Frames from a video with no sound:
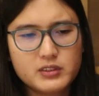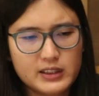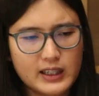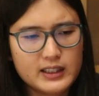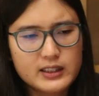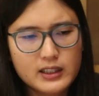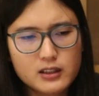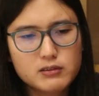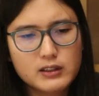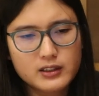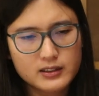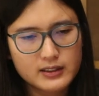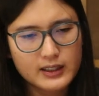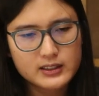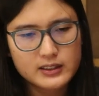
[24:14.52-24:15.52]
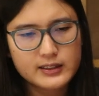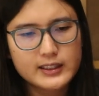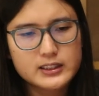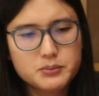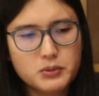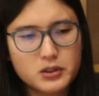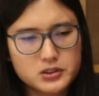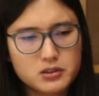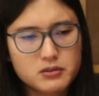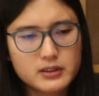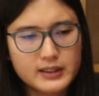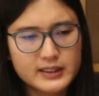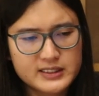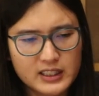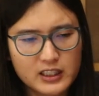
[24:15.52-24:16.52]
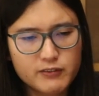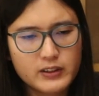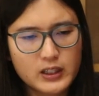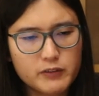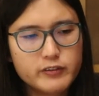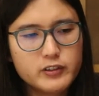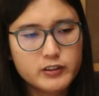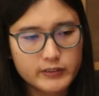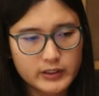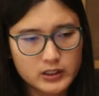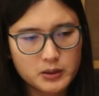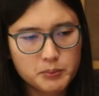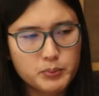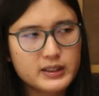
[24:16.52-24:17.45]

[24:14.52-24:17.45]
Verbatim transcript: I think regulation is the most realistic way forward,